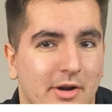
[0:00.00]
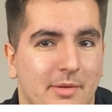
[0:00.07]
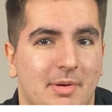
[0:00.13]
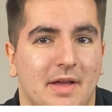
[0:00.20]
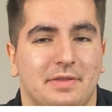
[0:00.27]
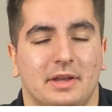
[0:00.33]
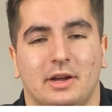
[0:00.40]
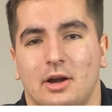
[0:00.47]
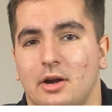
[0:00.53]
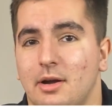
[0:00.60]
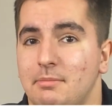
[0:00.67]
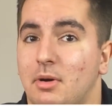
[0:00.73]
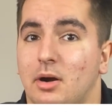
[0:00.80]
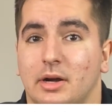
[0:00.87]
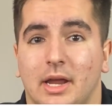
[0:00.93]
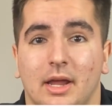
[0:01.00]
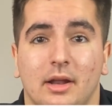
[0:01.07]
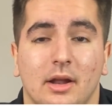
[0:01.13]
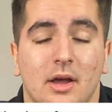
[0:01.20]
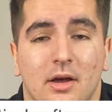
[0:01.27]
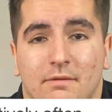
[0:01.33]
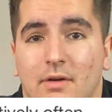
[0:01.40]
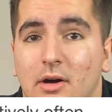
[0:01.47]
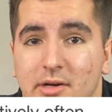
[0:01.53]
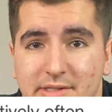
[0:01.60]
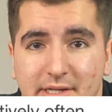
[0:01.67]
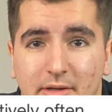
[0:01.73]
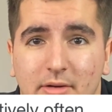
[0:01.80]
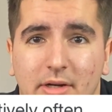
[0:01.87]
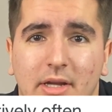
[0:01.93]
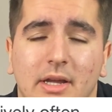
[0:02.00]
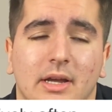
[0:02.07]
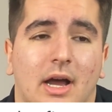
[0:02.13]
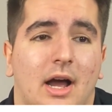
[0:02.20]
about the current market volatility,